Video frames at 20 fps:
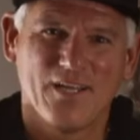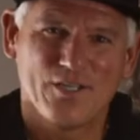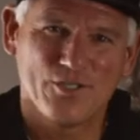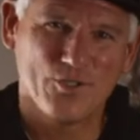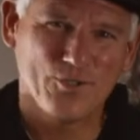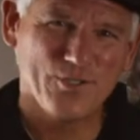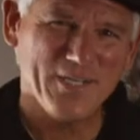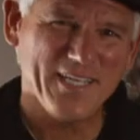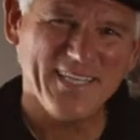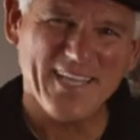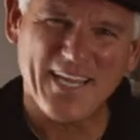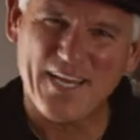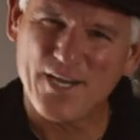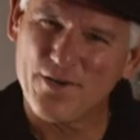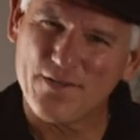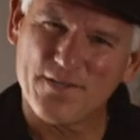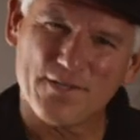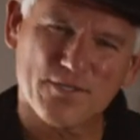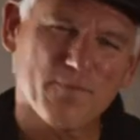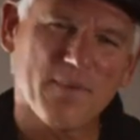Do you need to
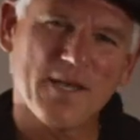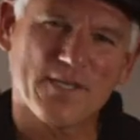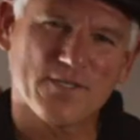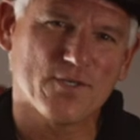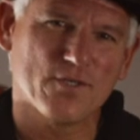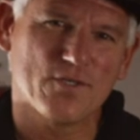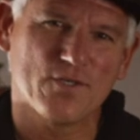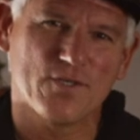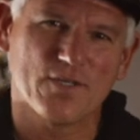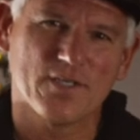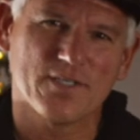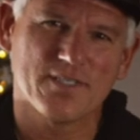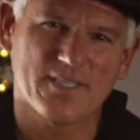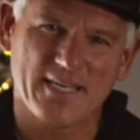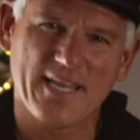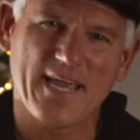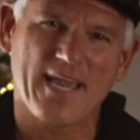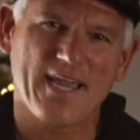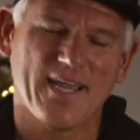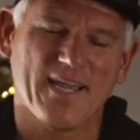hear this message
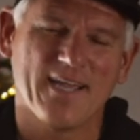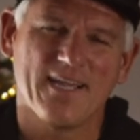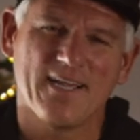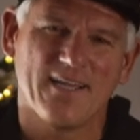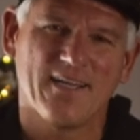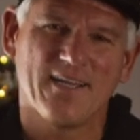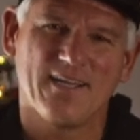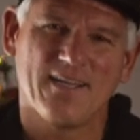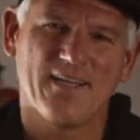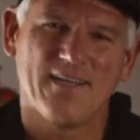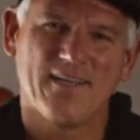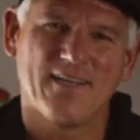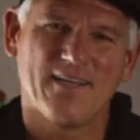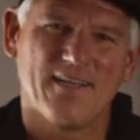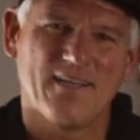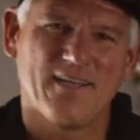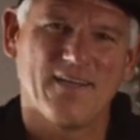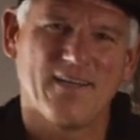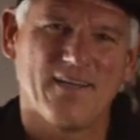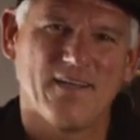today?
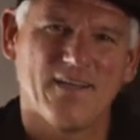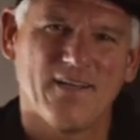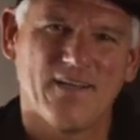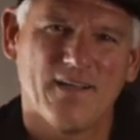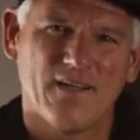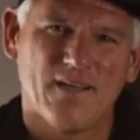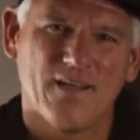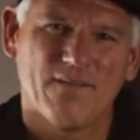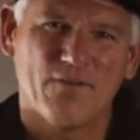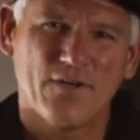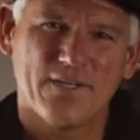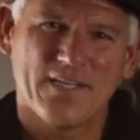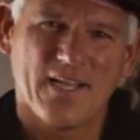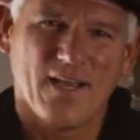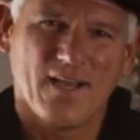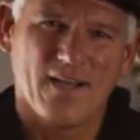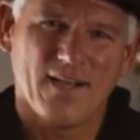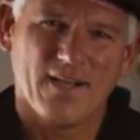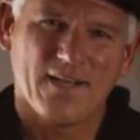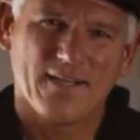Friend,
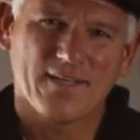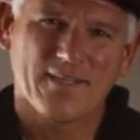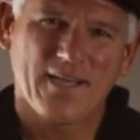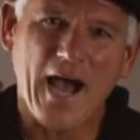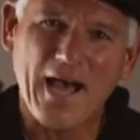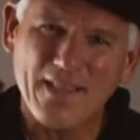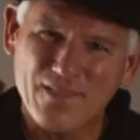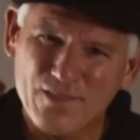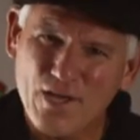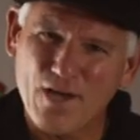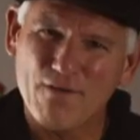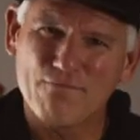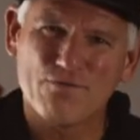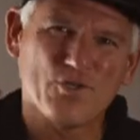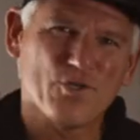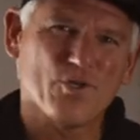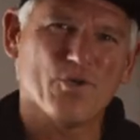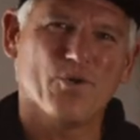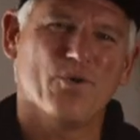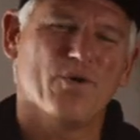God
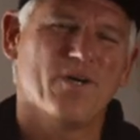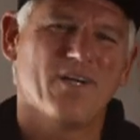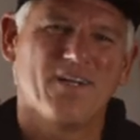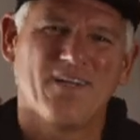loves you.